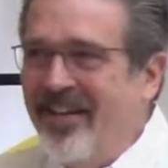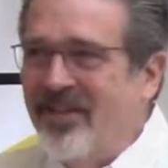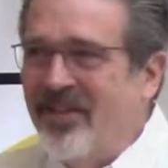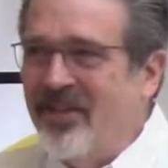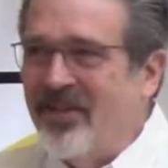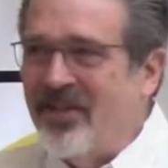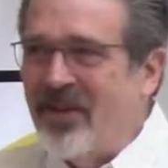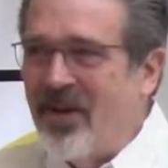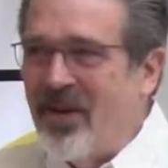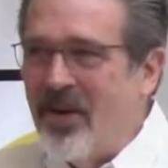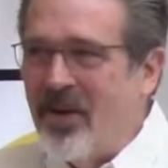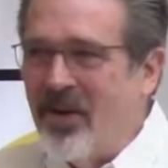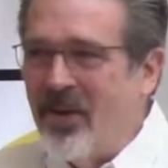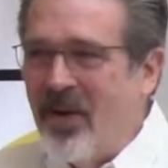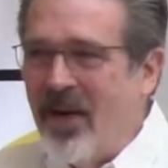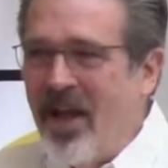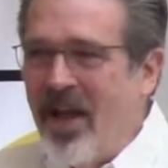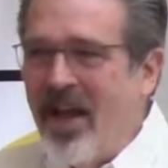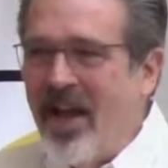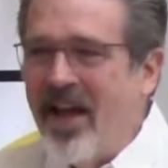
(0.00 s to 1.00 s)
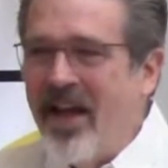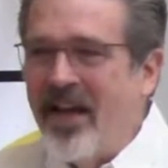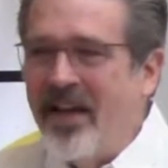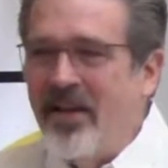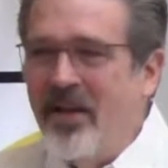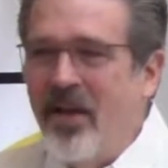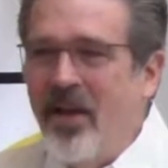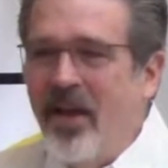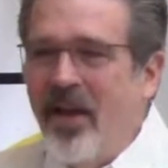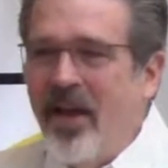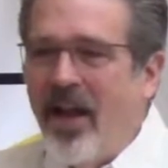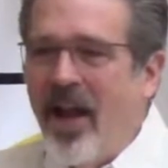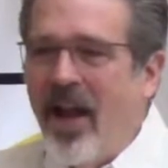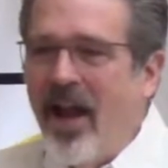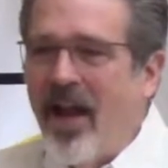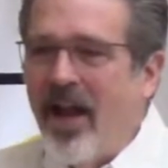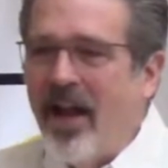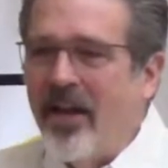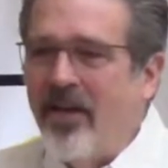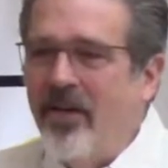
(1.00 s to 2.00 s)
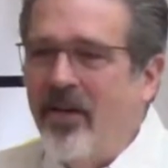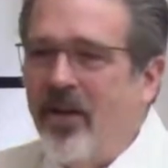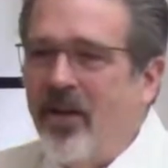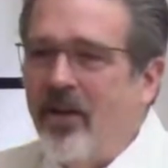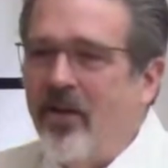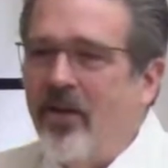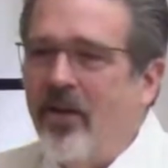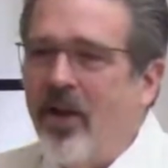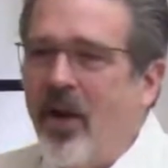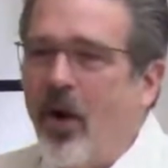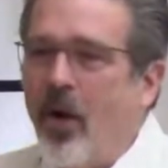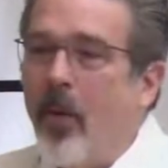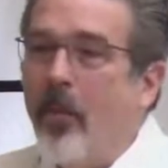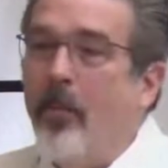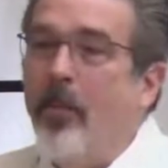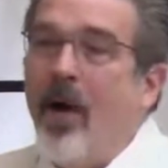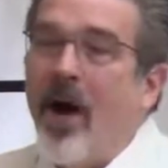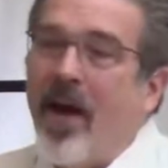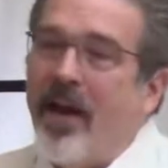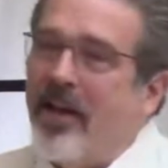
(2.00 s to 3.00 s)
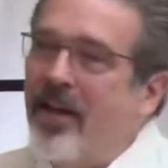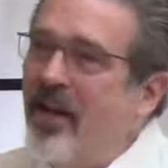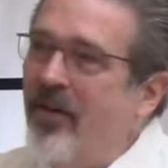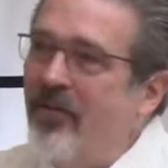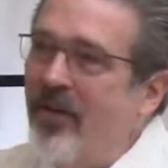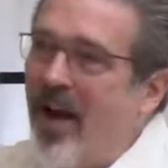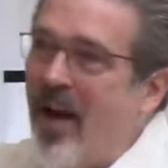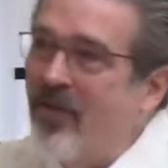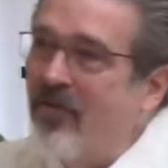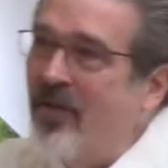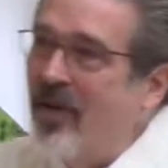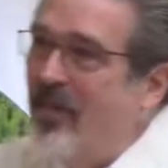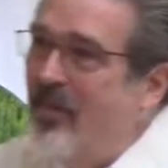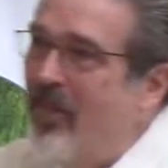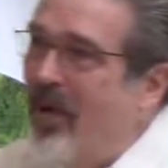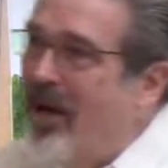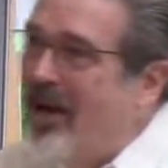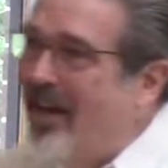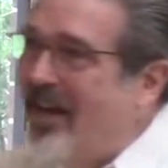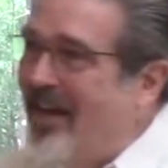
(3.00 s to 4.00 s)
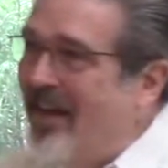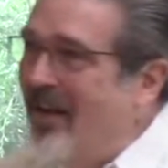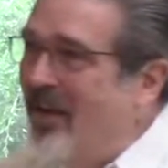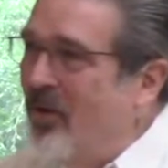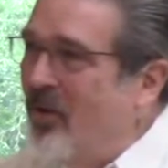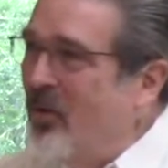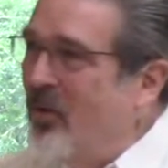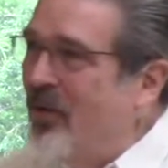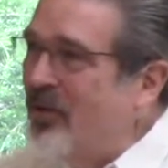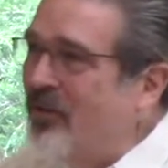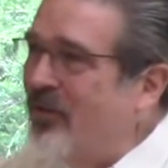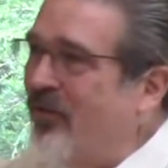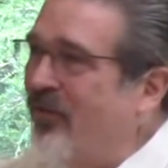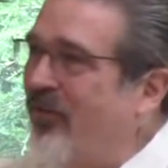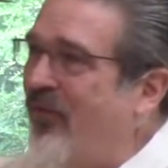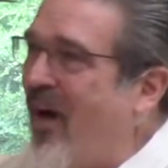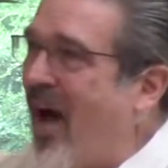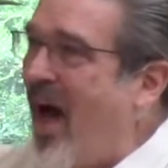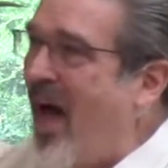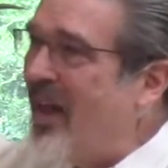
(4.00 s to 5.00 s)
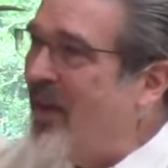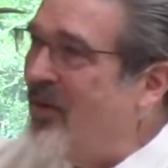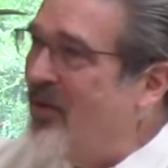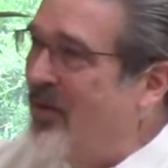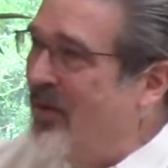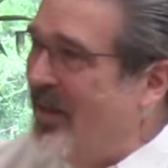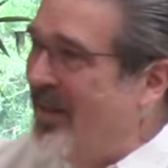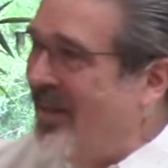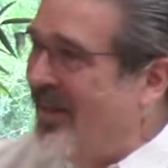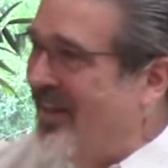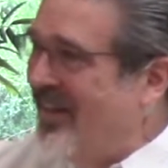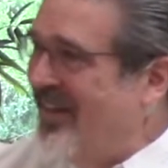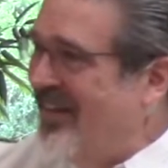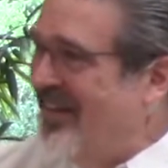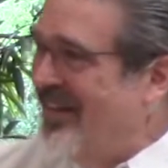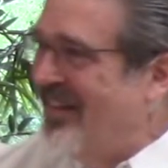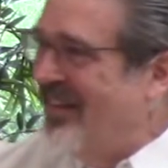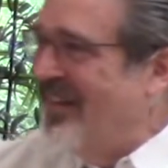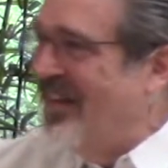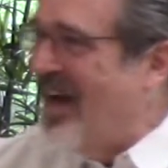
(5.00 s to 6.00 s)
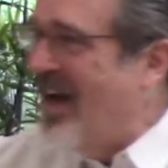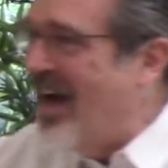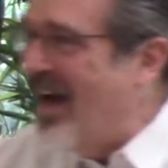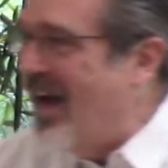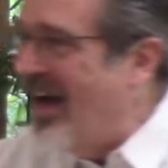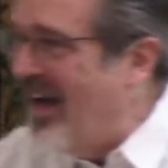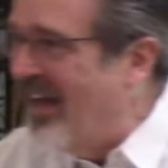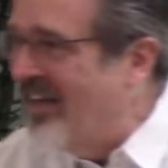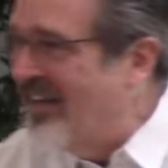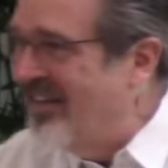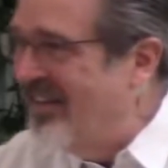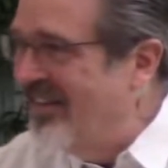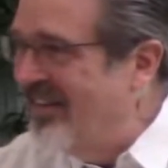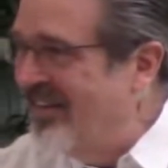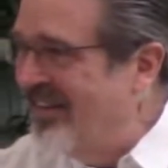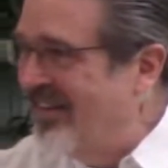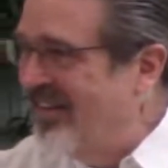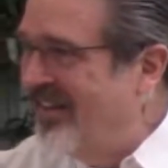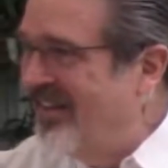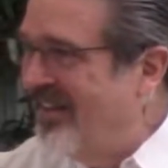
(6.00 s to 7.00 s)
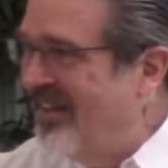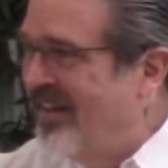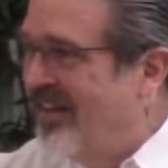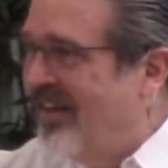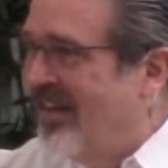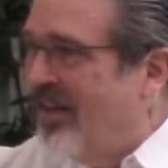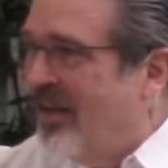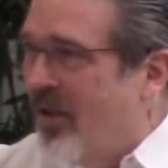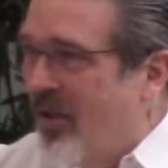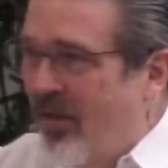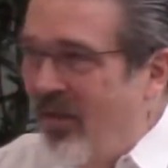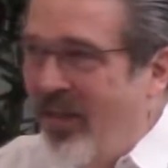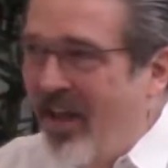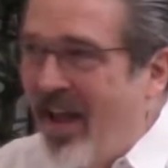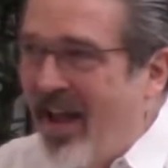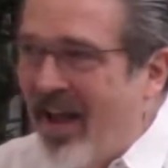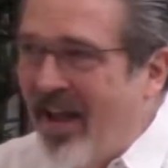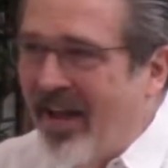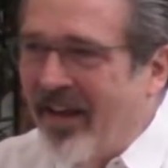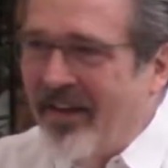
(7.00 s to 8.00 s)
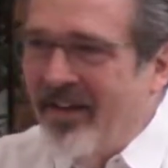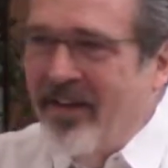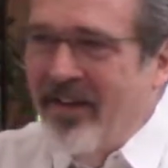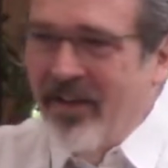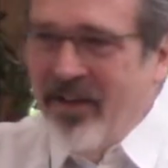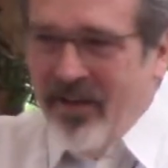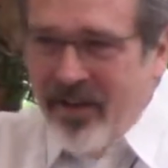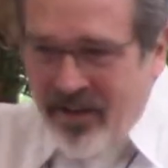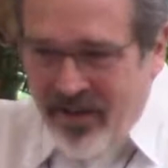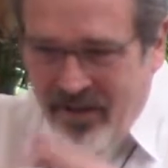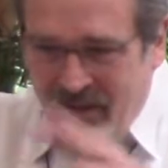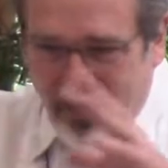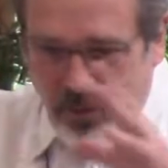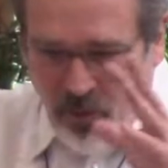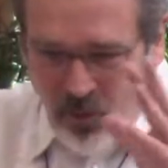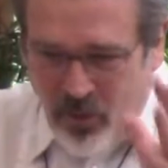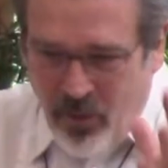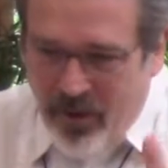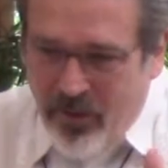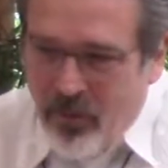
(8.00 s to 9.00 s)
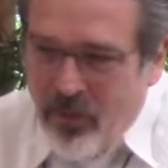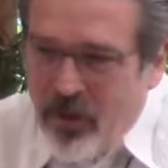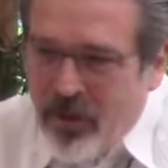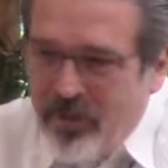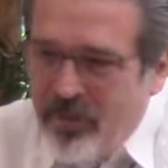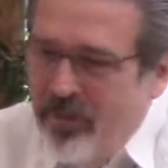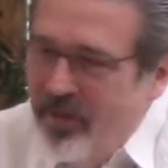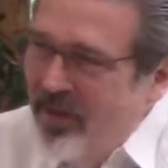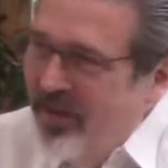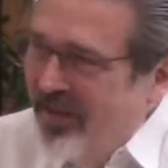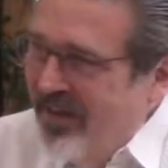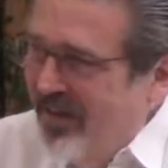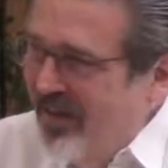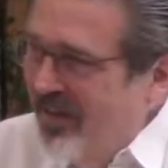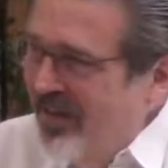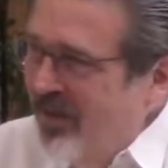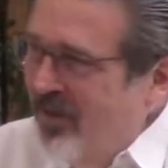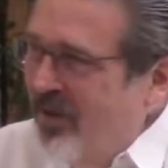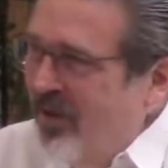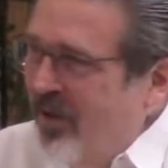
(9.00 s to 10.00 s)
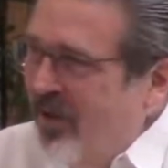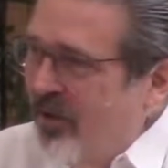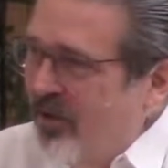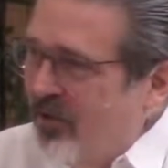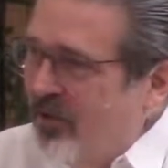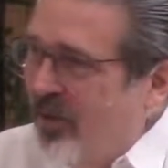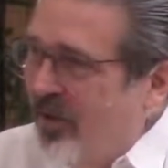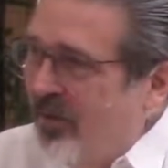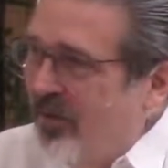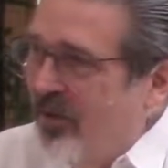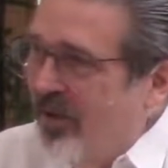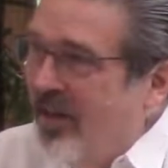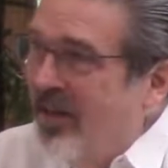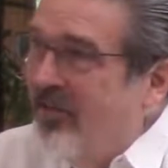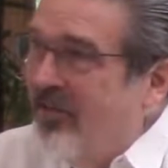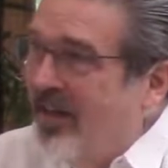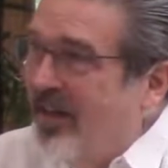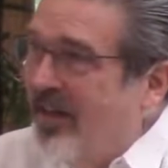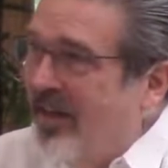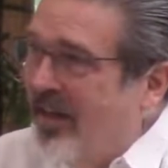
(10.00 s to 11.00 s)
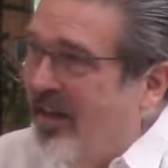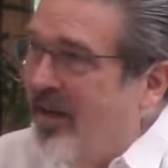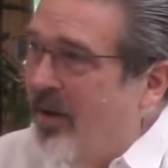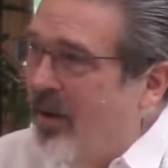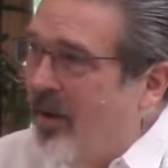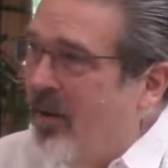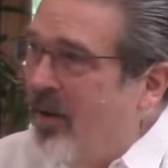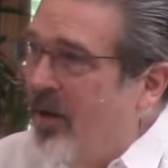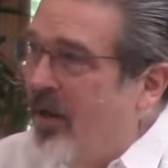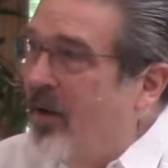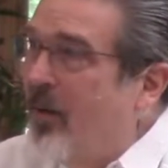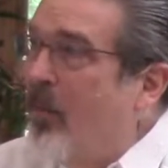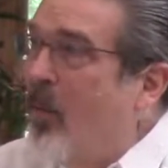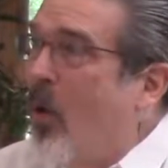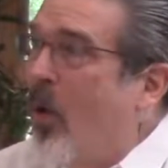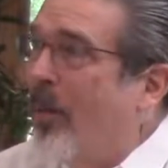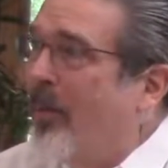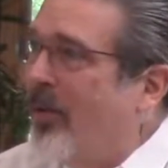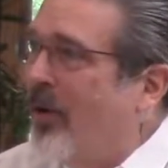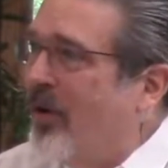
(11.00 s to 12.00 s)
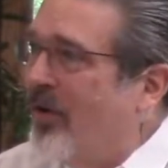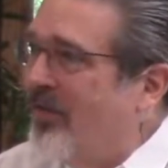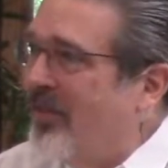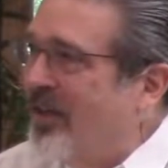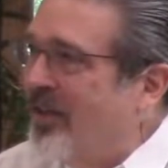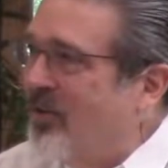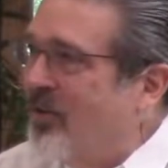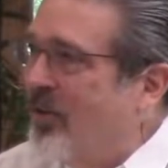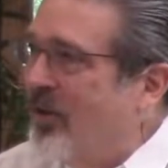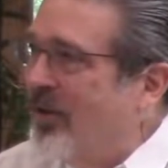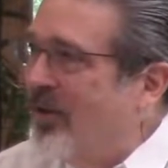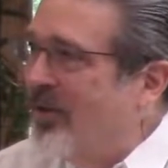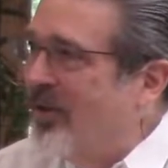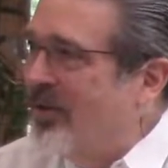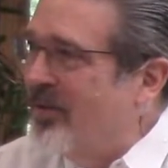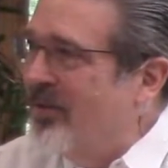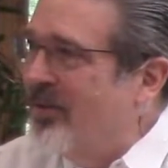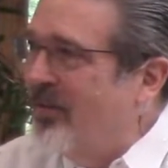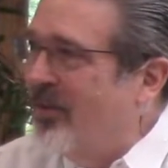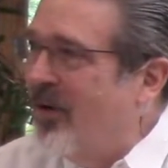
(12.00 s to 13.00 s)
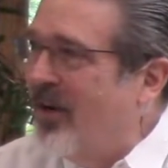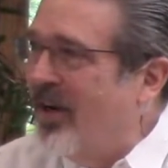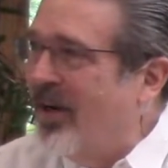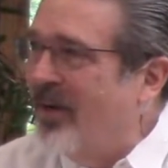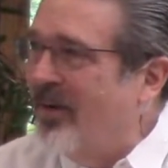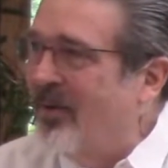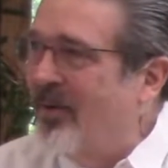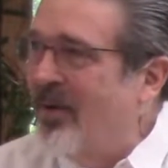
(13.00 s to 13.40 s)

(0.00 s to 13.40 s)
So, and you know, but if everybody was following God, then we would be living in a more perfect world. Right.